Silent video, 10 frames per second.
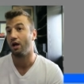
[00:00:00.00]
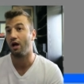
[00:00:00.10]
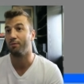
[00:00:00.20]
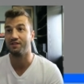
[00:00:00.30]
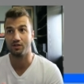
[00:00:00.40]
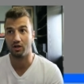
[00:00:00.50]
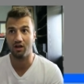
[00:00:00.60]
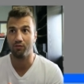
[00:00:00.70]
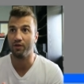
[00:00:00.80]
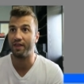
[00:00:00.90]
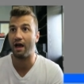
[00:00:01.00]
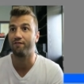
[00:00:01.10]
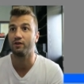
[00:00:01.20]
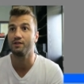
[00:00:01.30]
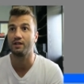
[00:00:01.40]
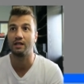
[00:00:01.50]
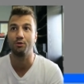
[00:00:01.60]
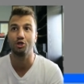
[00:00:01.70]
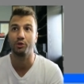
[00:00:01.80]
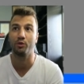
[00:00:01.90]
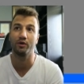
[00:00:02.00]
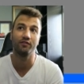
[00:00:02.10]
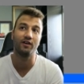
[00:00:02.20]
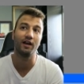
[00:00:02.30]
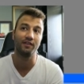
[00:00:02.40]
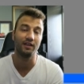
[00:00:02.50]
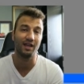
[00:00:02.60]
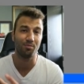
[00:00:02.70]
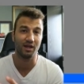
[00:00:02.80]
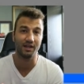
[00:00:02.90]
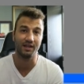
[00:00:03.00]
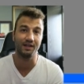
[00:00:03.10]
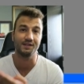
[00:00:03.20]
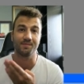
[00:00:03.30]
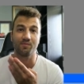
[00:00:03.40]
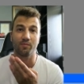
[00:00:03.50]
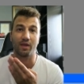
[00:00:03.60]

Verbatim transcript: um, let's start off with that first, and let me show you where to find the A P I keys